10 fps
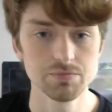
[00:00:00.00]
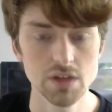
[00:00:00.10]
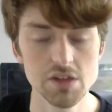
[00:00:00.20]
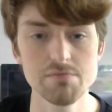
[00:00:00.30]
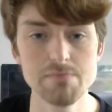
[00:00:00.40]

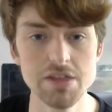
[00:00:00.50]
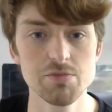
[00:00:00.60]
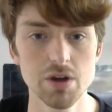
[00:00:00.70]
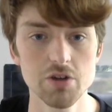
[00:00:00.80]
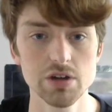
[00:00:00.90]
It's immense
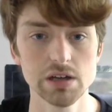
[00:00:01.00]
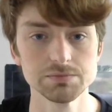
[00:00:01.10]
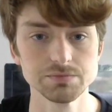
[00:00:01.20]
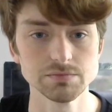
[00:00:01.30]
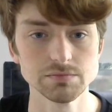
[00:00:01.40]
pressure.
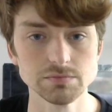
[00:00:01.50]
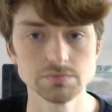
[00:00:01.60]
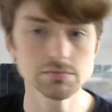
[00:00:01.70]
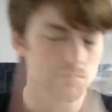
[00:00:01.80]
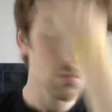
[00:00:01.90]

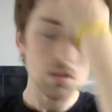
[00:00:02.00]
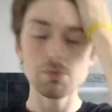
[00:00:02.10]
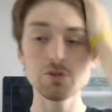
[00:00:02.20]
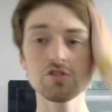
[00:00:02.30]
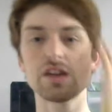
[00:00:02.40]

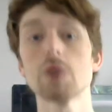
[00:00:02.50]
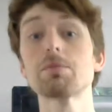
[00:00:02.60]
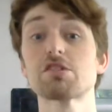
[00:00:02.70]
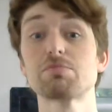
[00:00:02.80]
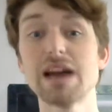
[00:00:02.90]
But just to help
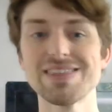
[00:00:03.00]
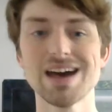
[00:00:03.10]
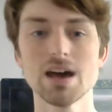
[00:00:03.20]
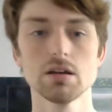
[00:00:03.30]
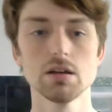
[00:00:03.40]
explain
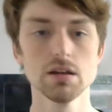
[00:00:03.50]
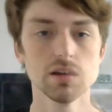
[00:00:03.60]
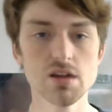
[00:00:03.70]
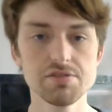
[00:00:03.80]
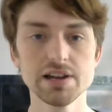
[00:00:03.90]
that,
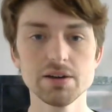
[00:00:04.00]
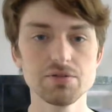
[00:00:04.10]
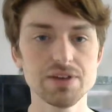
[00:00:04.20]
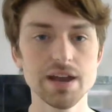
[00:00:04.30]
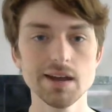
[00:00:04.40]
here's a little
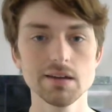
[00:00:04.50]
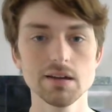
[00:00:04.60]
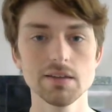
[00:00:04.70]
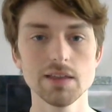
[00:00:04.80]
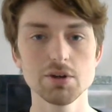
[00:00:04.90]
thing
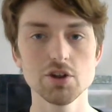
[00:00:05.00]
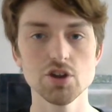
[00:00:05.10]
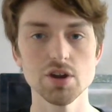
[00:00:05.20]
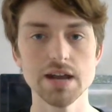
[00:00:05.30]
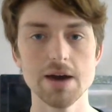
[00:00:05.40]
that I'm going to
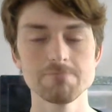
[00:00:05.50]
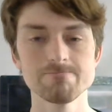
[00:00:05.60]
show you now.